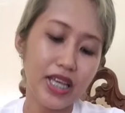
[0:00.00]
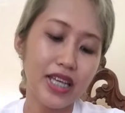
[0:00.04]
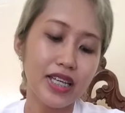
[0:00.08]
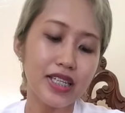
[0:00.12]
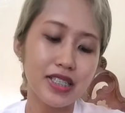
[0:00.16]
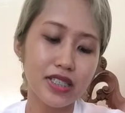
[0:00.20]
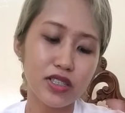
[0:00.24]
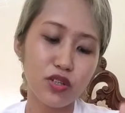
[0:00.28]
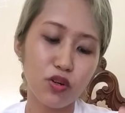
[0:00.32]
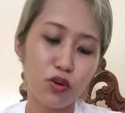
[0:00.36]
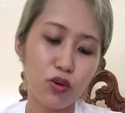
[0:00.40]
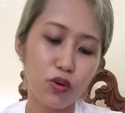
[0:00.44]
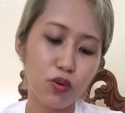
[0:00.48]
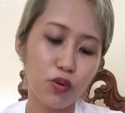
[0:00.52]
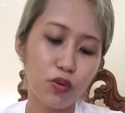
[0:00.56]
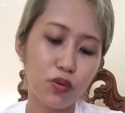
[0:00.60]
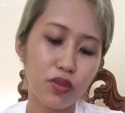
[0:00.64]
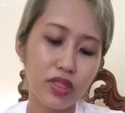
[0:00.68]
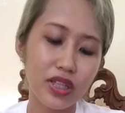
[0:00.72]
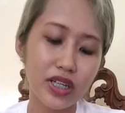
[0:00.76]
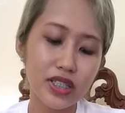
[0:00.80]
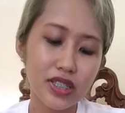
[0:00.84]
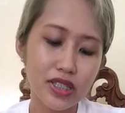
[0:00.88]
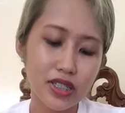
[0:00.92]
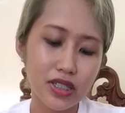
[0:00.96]
So
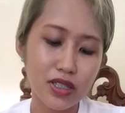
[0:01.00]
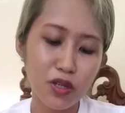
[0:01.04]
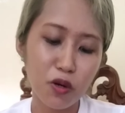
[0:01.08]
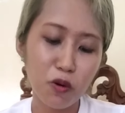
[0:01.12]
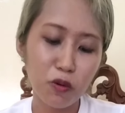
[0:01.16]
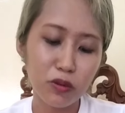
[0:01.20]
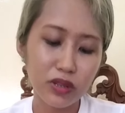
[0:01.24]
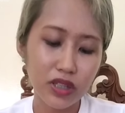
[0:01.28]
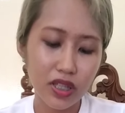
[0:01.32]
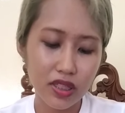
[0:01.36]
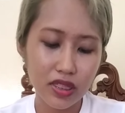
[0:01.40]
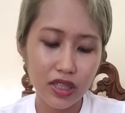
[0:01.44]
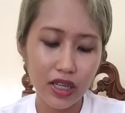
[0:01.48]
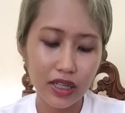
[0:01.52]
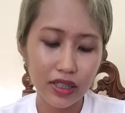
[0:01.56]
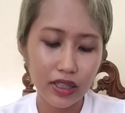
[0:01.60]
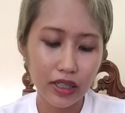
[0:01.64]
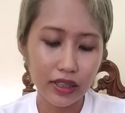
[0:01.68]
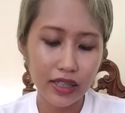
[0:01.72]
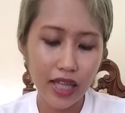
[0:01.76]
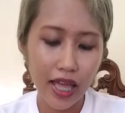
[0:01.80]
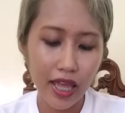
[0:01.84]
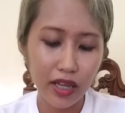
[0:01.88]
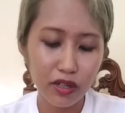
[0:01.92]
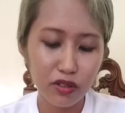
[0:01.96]
that's the only thing
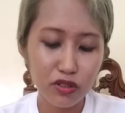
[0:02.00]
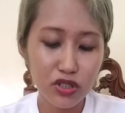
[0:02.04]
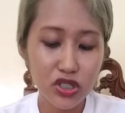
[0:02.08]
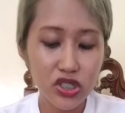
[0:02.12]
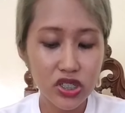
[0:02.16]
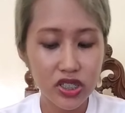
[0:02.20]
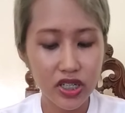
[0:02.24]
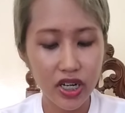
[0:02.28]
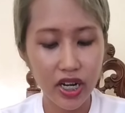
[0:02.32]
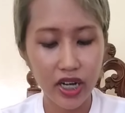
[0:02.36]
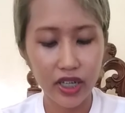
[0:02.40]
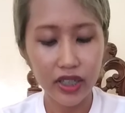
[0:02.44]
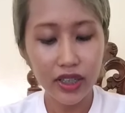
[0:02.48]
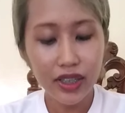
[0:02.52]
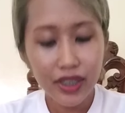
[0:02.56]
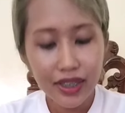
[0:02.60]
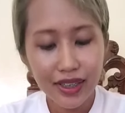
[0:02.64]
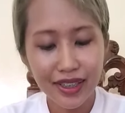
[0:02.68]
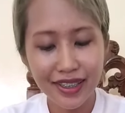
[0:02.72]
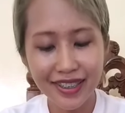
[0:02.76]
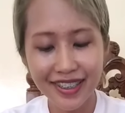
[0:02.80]
that I could share